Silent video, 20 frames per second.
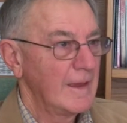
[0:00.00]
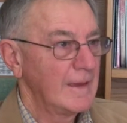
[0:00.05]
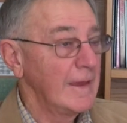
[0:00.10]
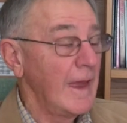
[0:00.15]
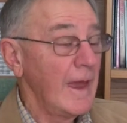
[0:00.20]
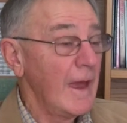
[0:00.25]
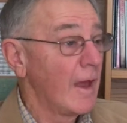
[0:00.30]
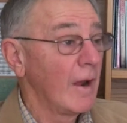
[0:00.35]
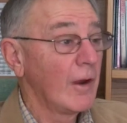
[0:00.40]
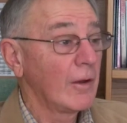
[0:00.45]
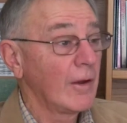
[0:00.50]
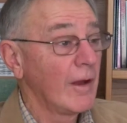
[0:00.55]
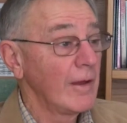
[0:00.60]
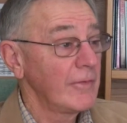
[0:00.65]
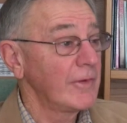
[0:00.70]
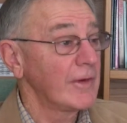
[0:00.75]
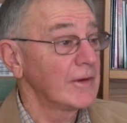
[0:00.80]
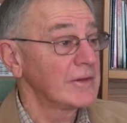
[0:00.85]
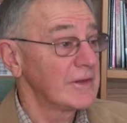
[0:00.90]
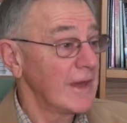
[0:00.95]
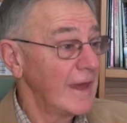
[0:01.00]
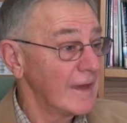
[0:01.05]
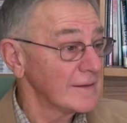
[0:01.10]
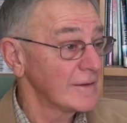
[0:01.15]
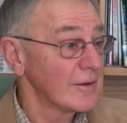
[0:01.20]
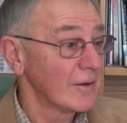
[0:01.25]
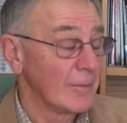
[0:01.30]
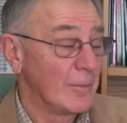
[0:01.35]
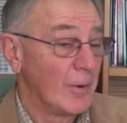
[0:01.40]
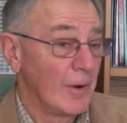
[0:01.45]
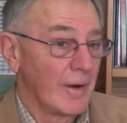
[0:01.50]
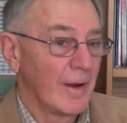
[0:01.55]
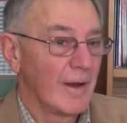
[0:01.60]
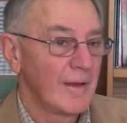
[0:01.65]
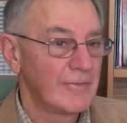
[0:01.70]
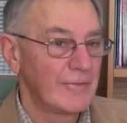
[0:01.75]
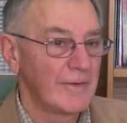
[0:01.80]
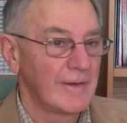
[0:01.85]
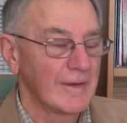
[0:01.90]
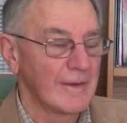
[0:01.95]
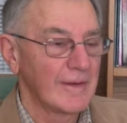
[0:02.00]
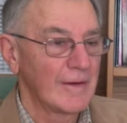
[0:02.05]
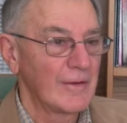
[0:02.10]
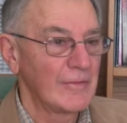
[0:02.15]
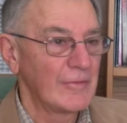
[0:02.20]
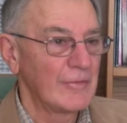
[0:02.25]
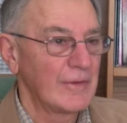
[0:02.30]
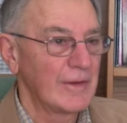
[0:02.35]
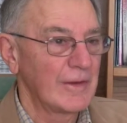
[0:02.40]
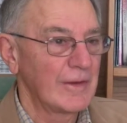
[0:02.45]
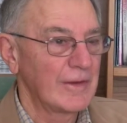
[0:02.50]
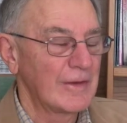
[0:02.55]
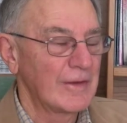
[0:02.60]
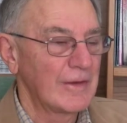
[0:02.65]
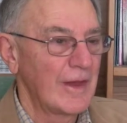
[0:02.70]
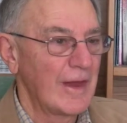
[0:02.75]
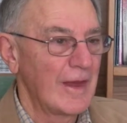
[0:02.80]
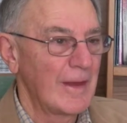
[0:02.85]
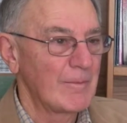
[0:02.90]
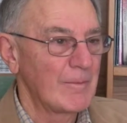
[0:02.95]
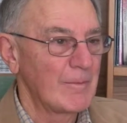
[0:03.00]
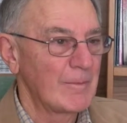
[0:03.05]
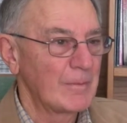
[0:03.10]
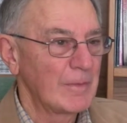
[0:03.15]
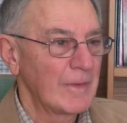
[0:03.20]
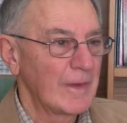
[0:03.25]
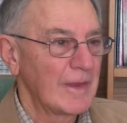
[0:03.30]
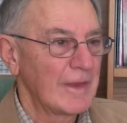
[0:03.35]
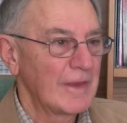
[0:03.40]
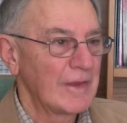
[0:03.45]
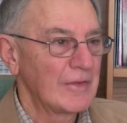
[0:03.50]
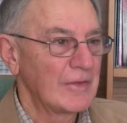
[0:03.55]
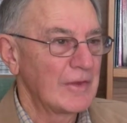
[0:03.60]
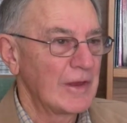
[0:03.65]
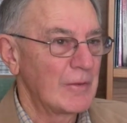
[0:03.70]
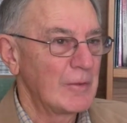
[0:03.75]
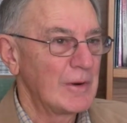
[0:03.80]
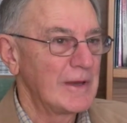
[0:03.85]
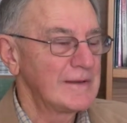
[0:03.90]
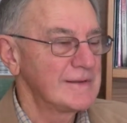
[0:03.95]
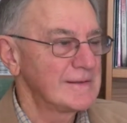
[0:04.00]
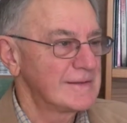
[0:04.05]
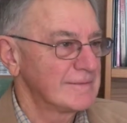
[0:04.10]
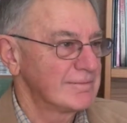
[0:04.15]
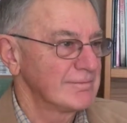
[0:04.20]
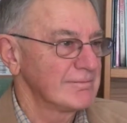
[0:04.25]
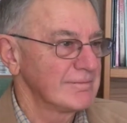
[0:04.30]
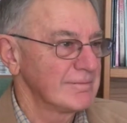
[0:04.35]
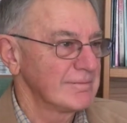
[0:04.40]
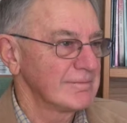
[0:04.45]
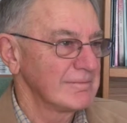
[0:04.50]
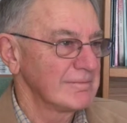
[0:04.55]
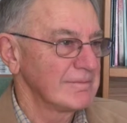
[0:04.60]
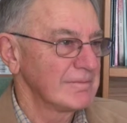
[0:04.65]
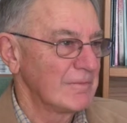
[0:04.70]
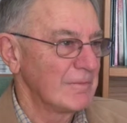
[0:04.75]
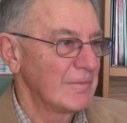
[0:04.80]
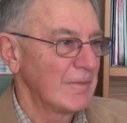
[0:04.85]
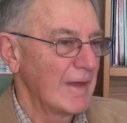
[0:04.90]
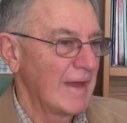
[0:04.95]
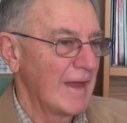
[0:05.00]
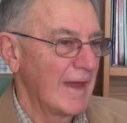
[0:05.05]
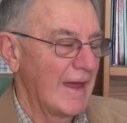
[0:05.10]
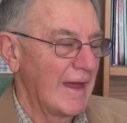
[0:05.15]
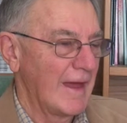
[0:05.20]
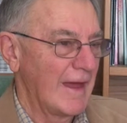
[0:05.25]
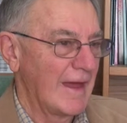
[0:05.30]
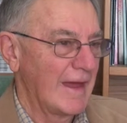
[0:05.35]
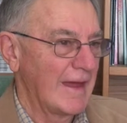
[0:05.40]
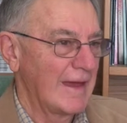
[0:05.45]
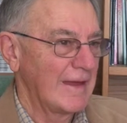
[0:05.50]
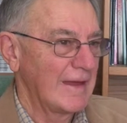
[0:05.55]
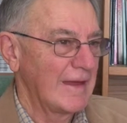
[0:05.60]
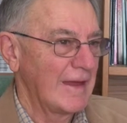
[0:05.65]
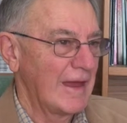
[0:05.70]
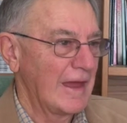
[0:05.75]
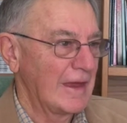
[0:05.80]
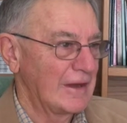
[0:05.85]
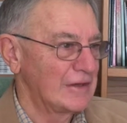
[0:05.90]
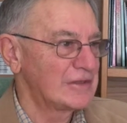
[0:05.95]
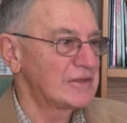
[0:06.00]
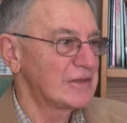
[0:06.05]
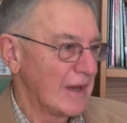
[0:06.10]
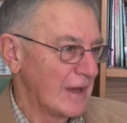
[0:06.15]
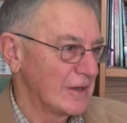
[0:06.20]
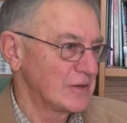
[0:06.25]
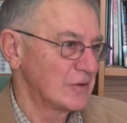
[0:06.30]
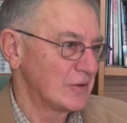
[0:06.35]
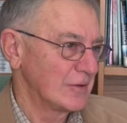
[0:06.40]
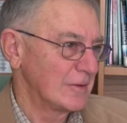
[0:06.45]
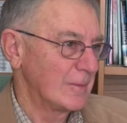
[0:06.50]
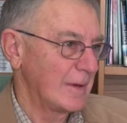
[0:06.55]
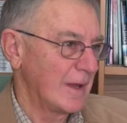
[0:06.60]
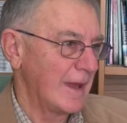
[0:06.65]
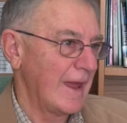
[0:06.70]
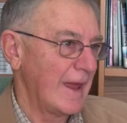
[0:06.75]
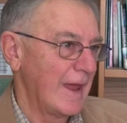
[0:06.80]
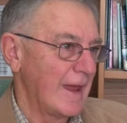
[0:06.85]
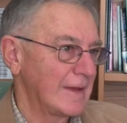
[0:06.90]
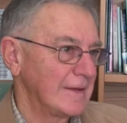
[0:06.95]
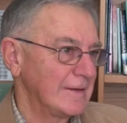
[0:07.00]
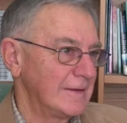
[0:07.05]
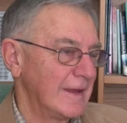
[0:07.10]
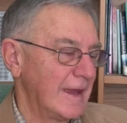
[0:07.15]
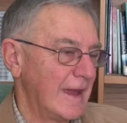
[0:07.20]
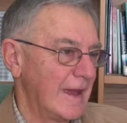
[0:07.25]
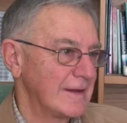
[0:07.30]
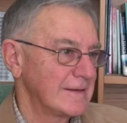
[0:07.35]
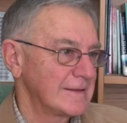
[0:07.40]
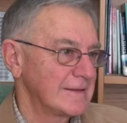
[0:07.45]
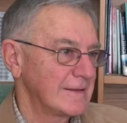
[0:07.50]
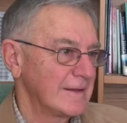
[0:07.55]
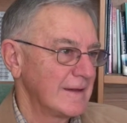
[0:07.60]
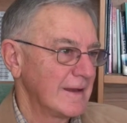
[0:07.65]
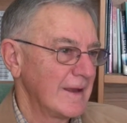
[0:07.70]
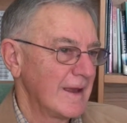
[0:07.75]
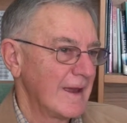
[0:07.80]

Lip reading: Yeah, look, I think she has got a point. I think there is a discussion to be had that